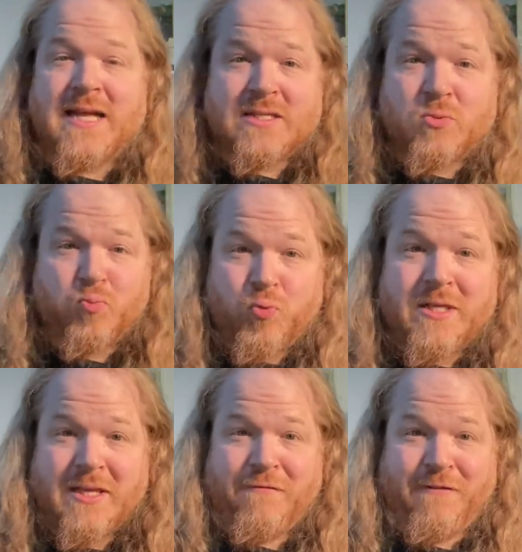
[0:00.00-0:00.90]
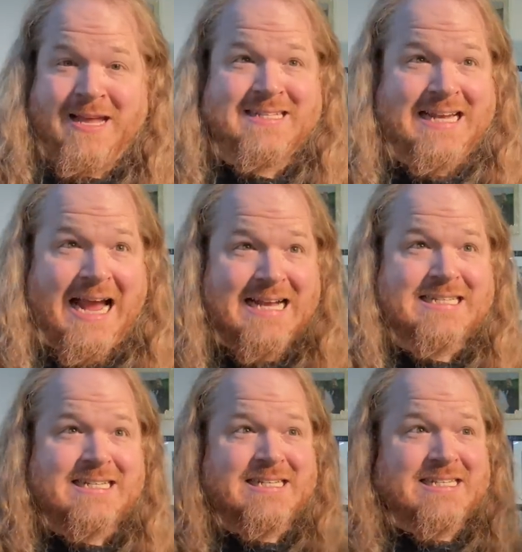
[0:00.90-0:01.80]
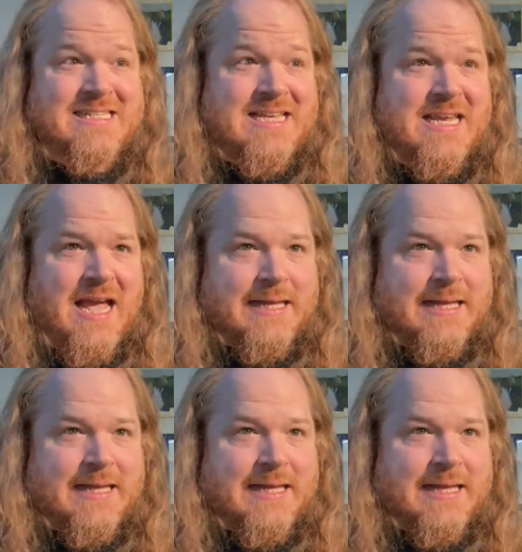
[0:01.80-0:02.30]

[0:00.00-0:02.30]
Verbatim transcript: that's really fantastic to see